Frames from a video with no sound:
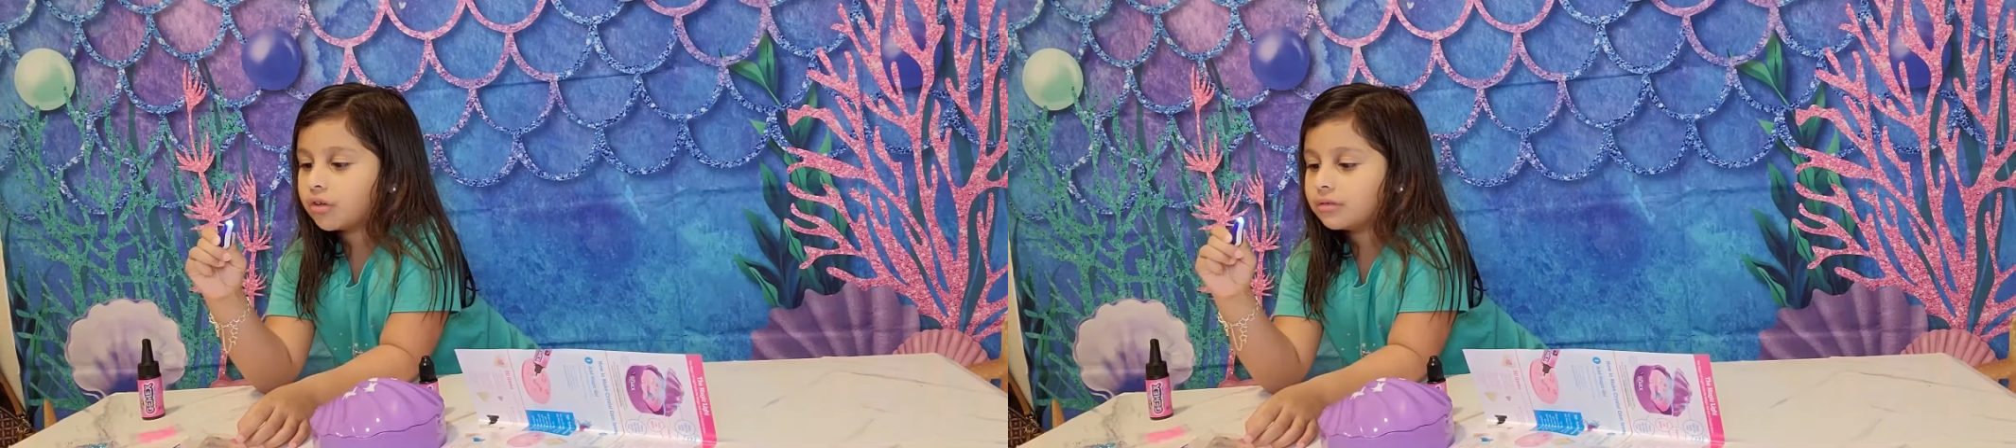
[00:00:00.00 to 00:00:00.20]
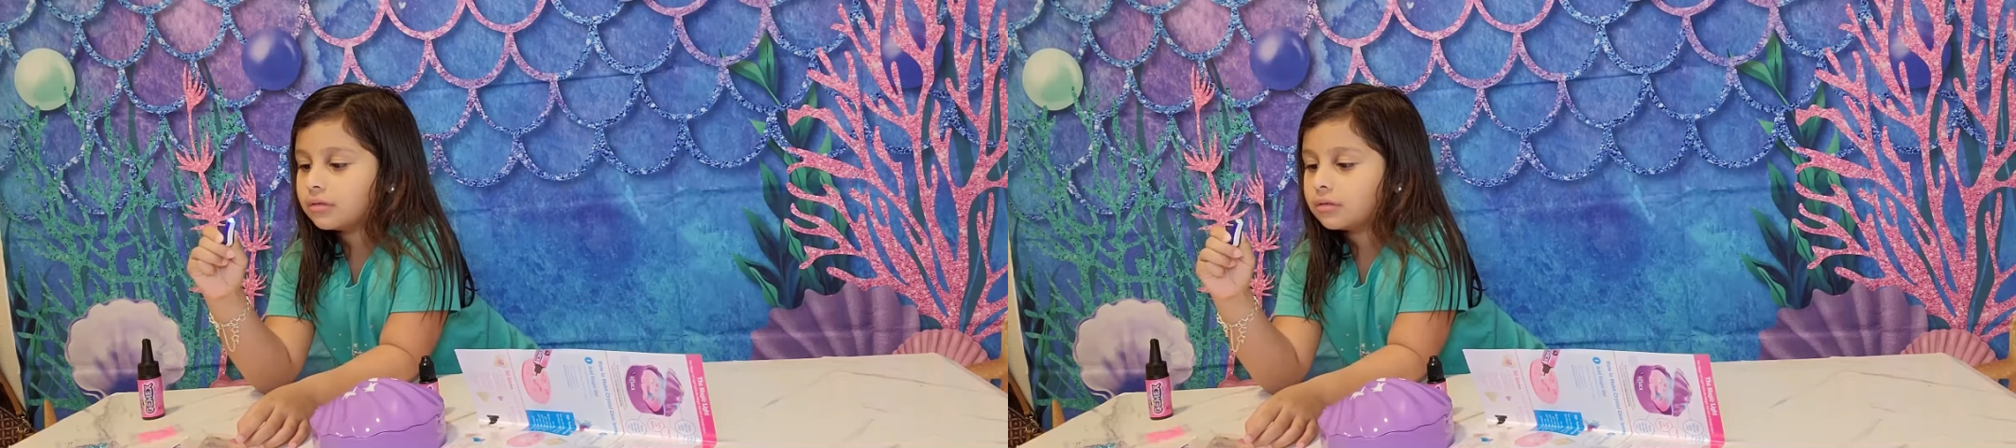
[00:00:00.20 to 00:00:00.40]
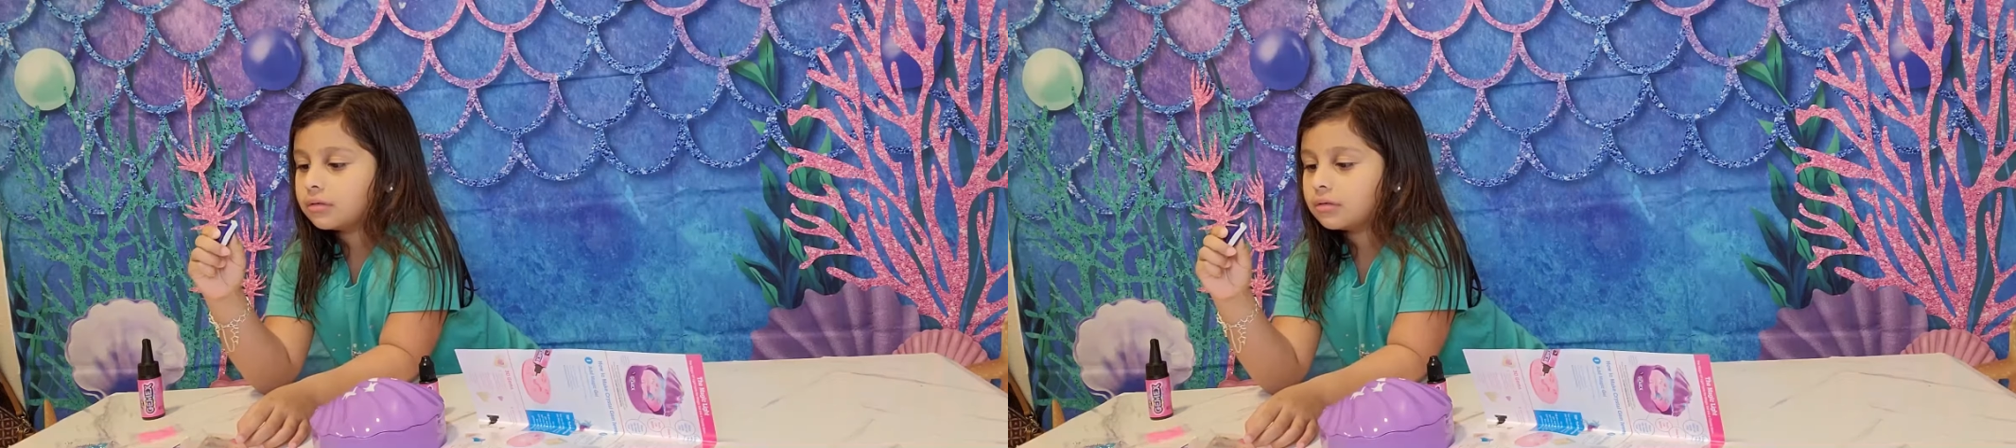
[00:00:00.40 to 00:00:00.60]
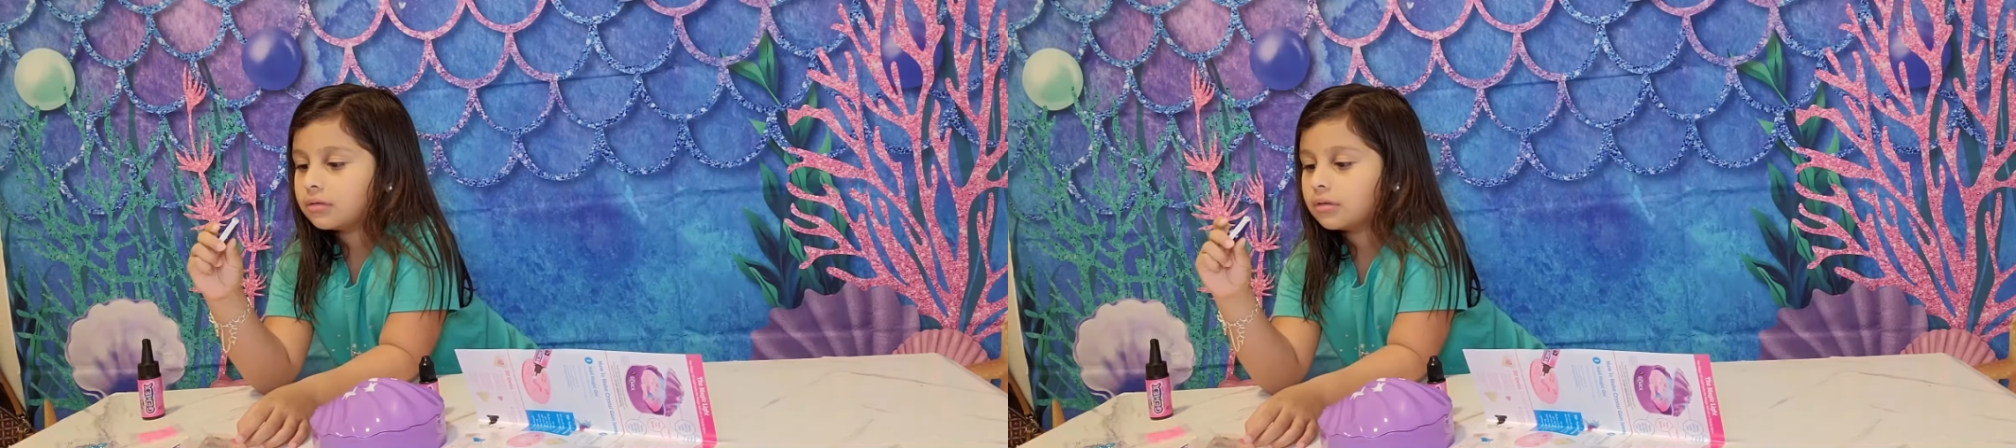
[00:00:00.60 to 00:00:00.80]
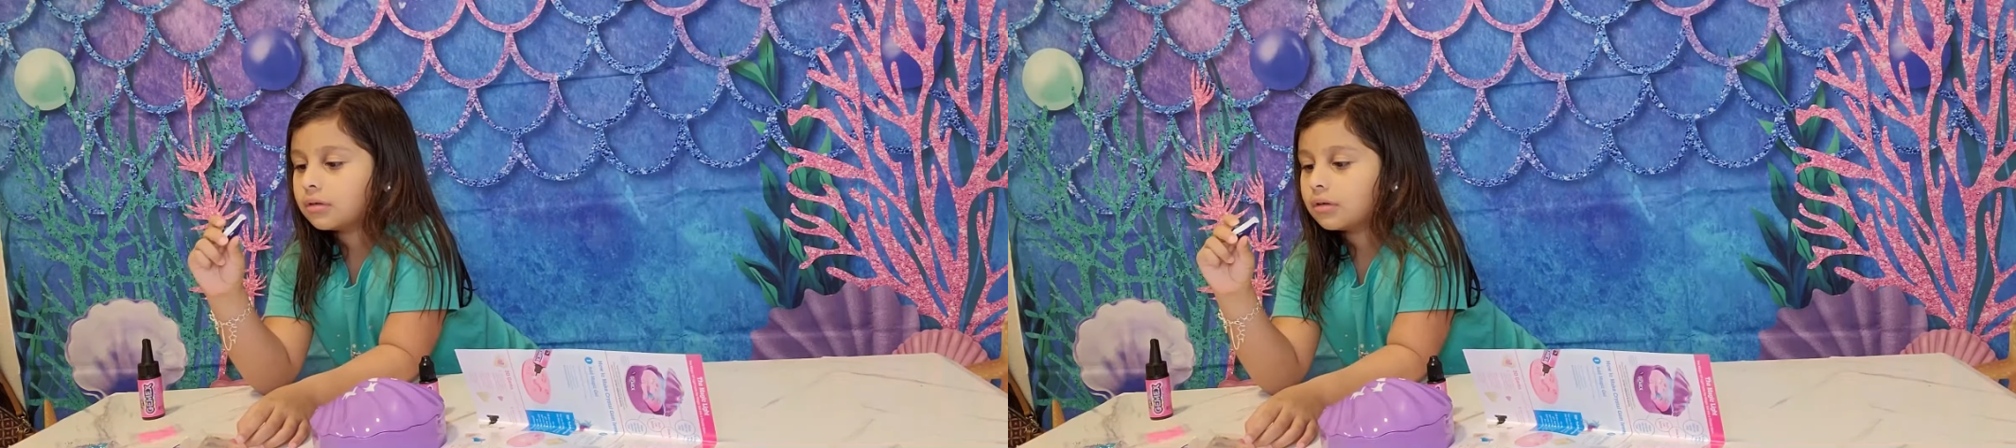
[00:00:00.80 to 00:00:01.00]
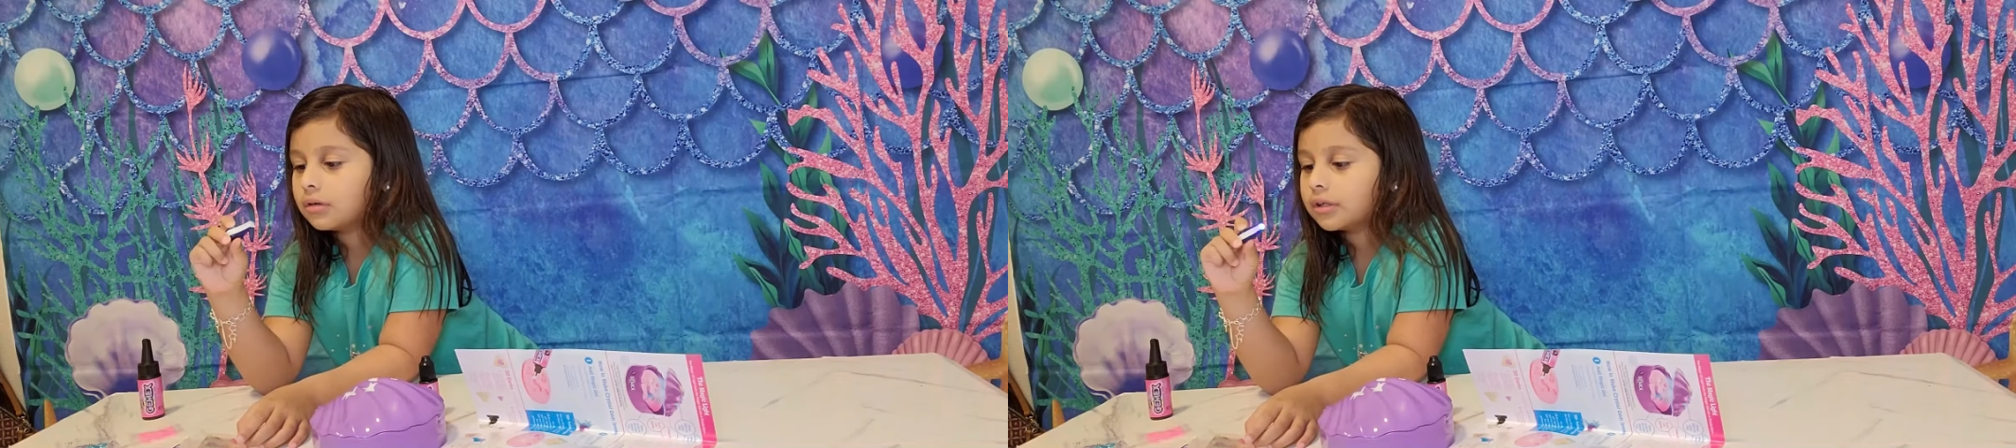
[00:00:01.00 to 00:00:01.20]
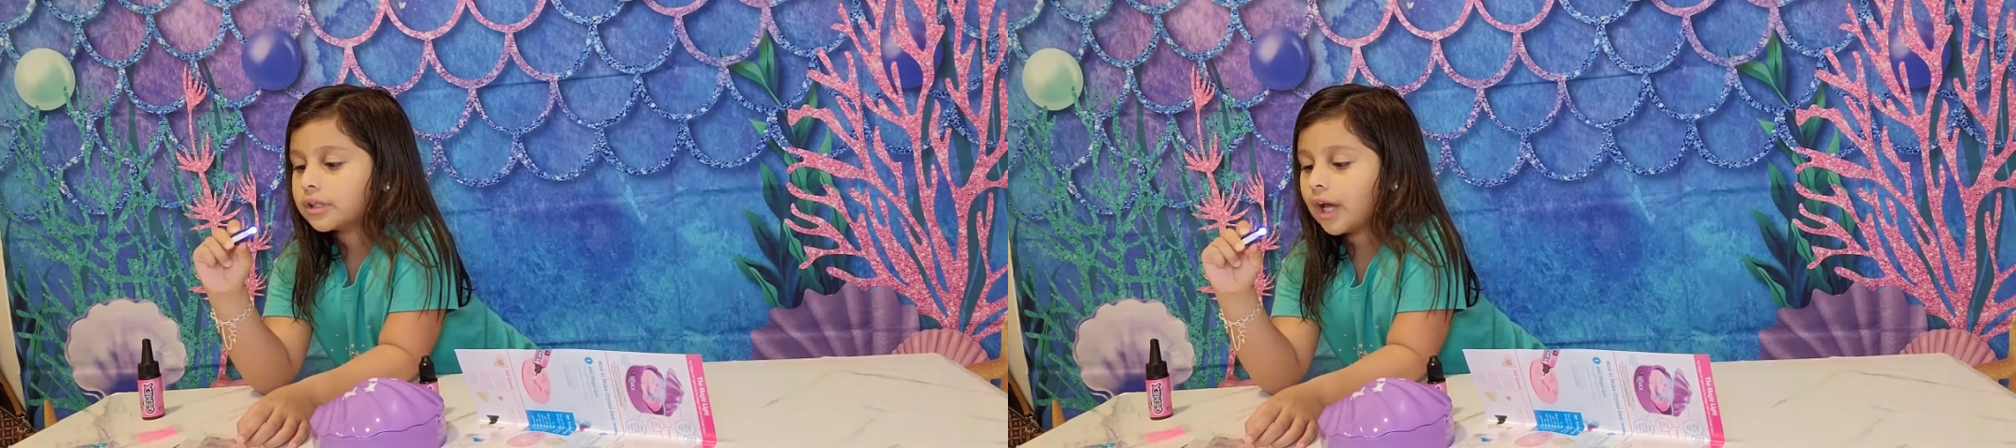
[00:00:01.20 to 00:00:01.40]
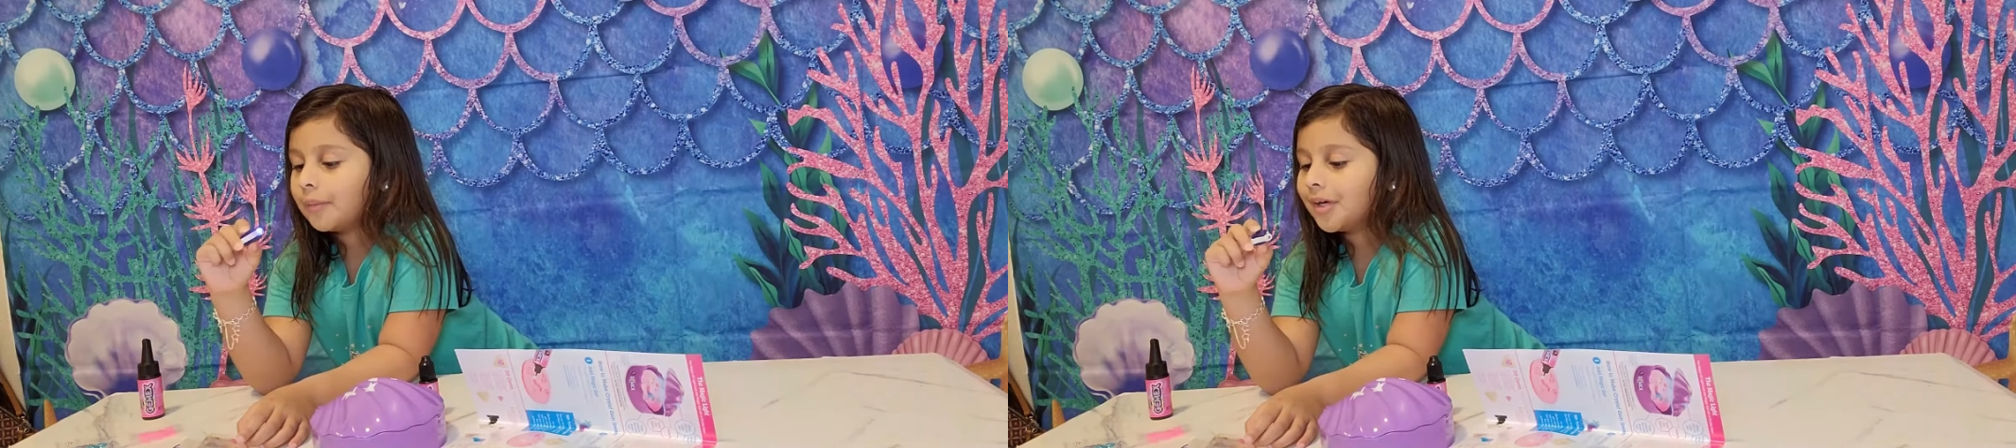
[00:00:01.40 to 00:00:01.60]
what.
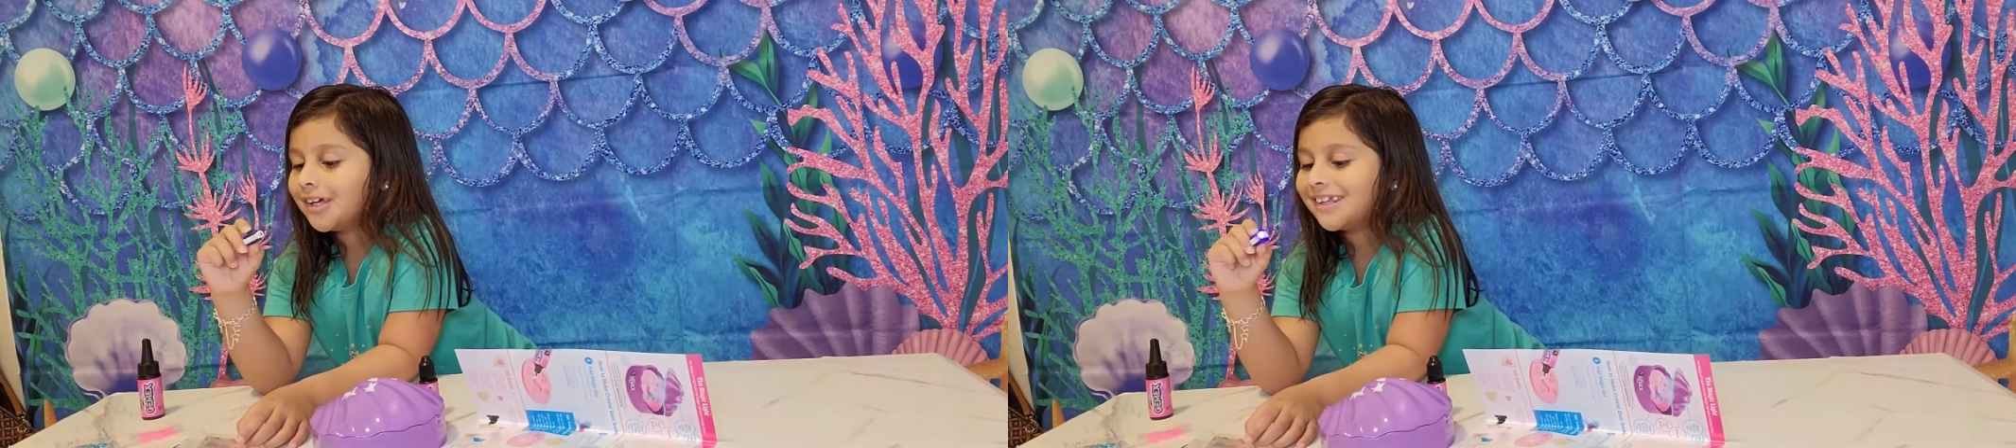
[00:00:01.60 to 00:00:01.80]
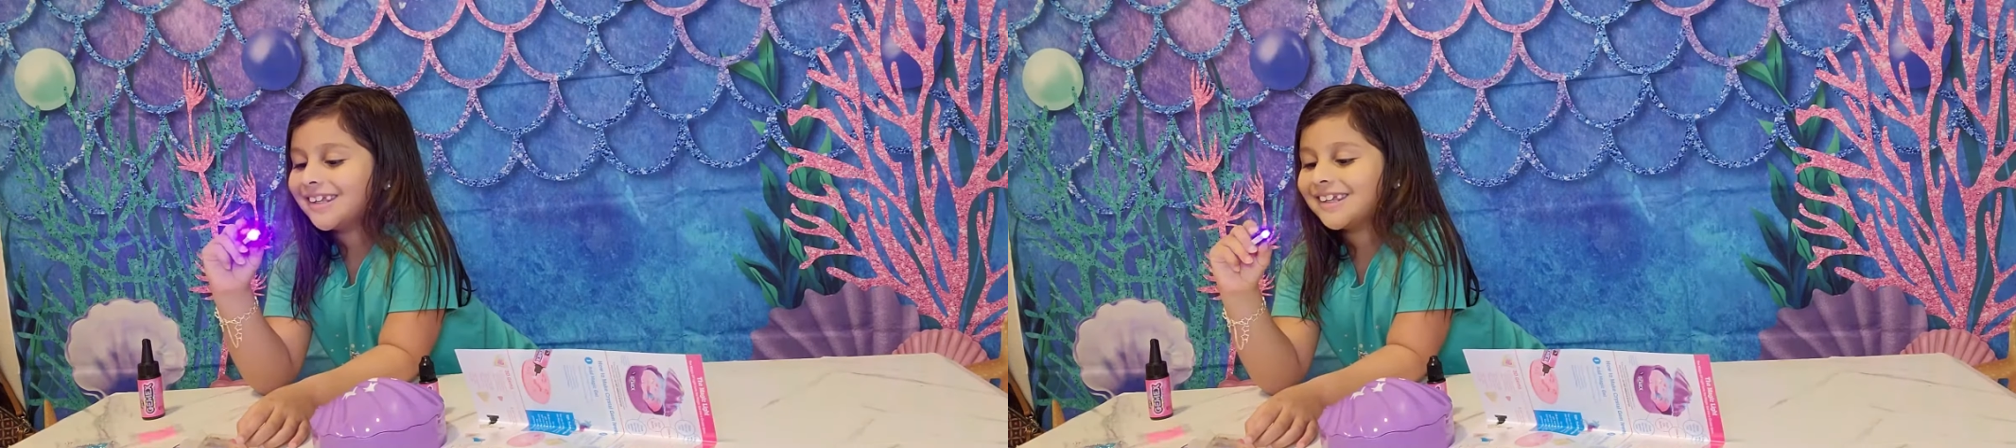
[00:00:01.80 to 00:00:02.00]
Find it.